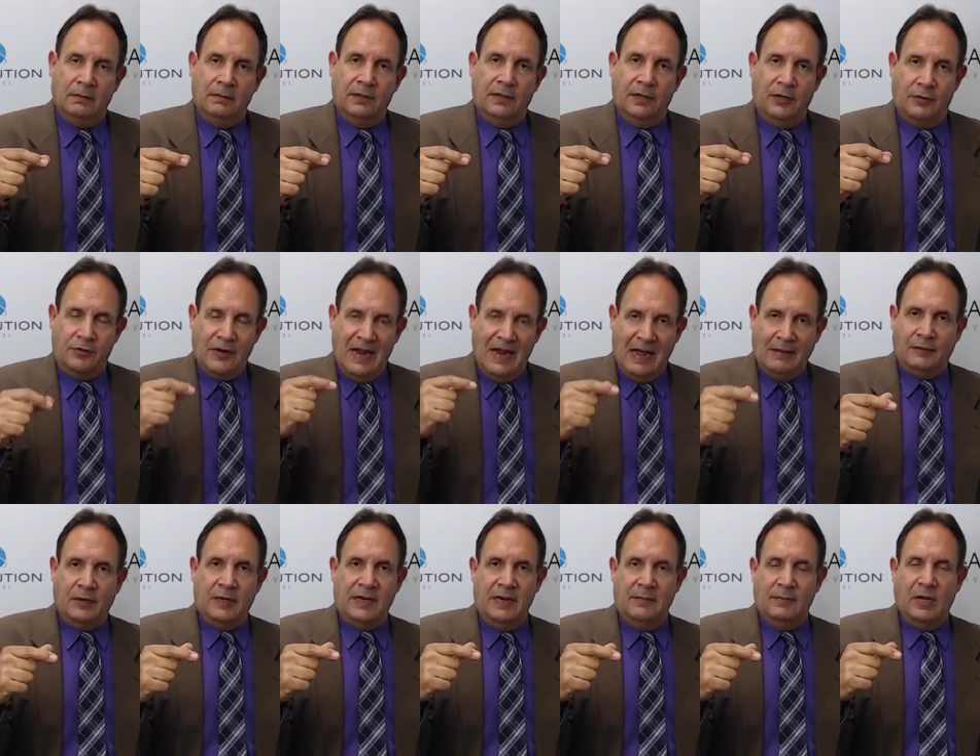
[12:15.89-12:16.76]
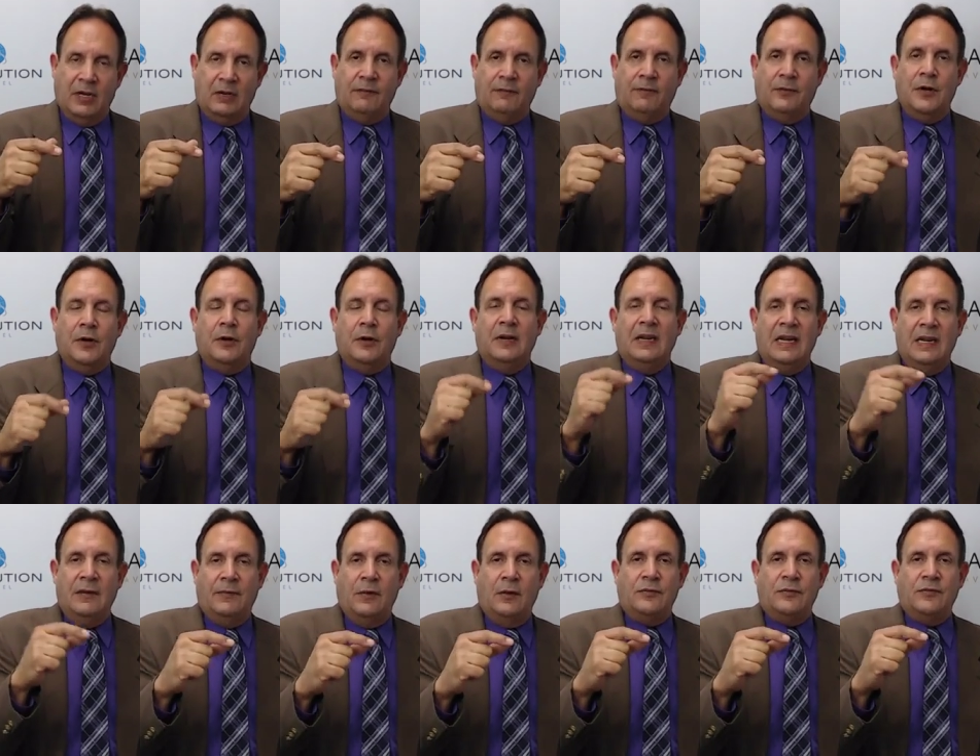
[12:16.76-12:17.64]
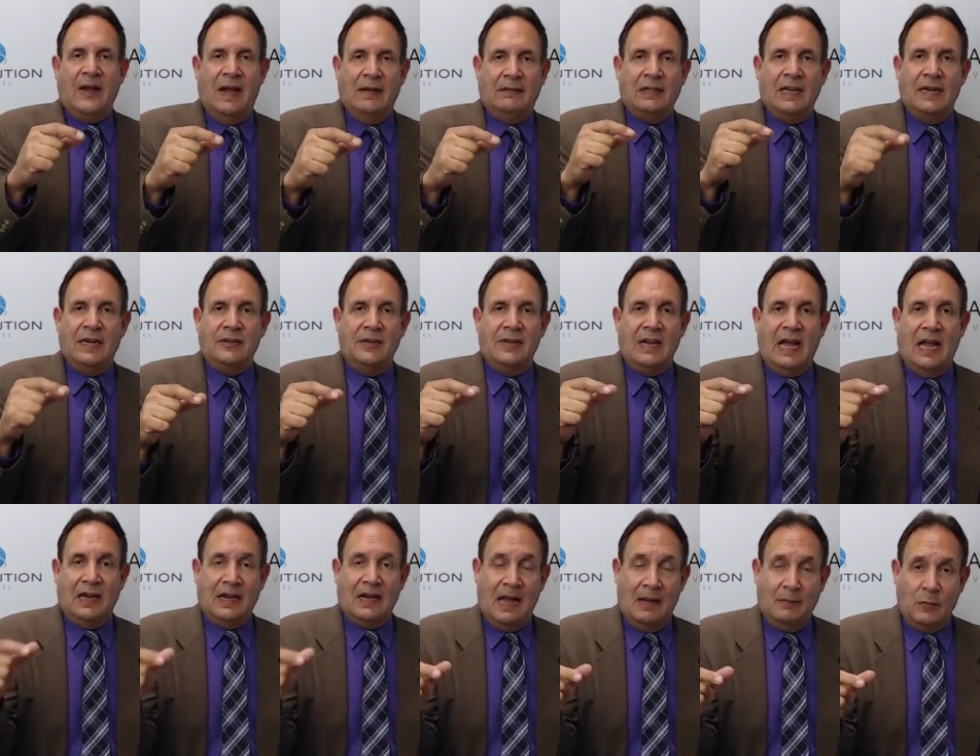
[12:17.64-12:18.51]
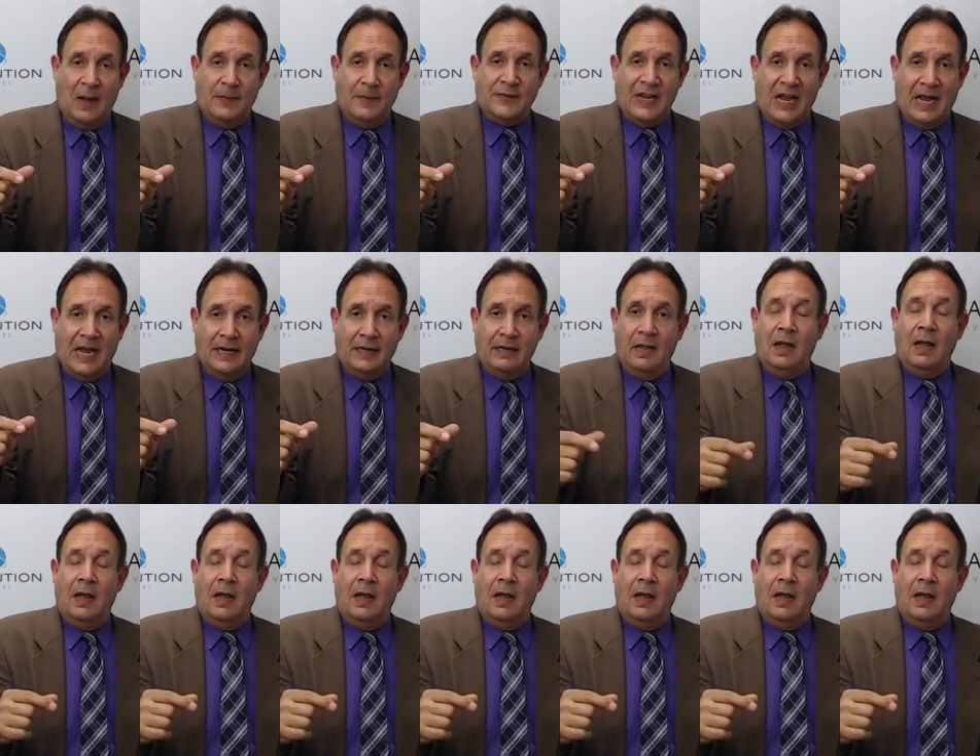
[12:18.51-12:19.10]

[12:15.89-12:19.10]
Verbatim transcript: your travel email, for your evotravelagent.com website.